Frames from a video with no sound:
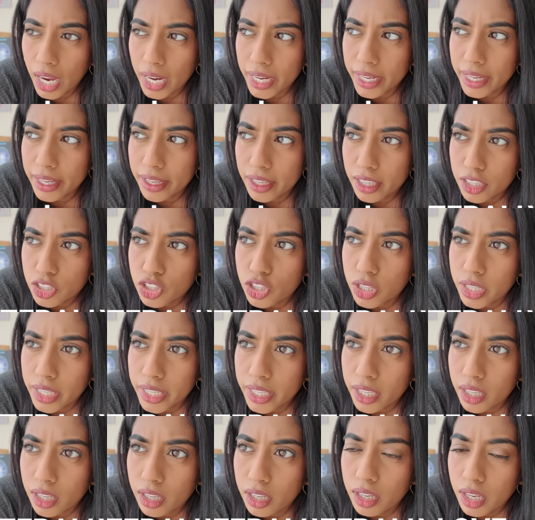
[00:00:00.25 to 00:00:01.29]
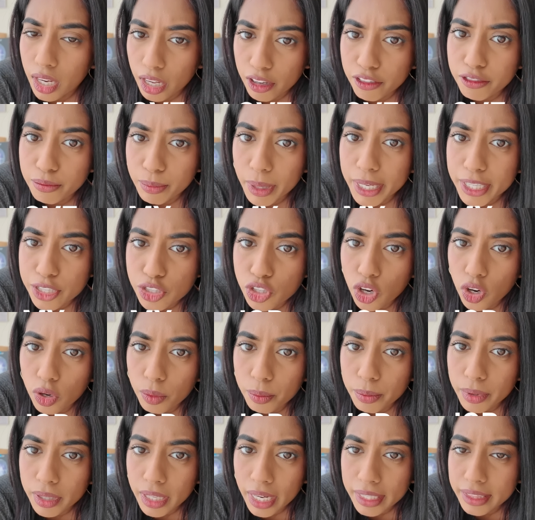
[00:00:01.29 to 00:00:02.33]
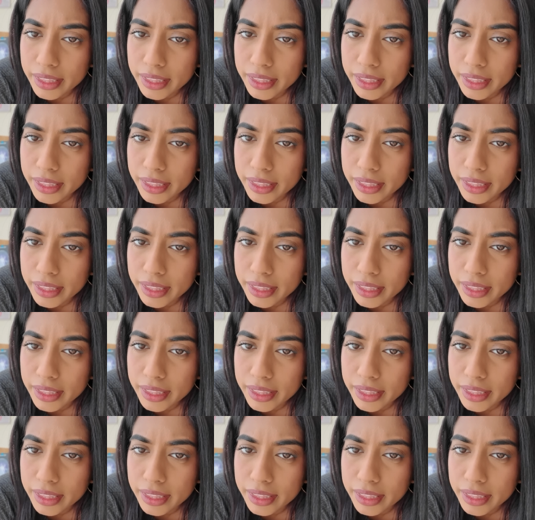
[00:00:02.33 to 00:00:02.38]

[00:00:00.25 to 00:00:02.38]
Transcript: I literally love my job.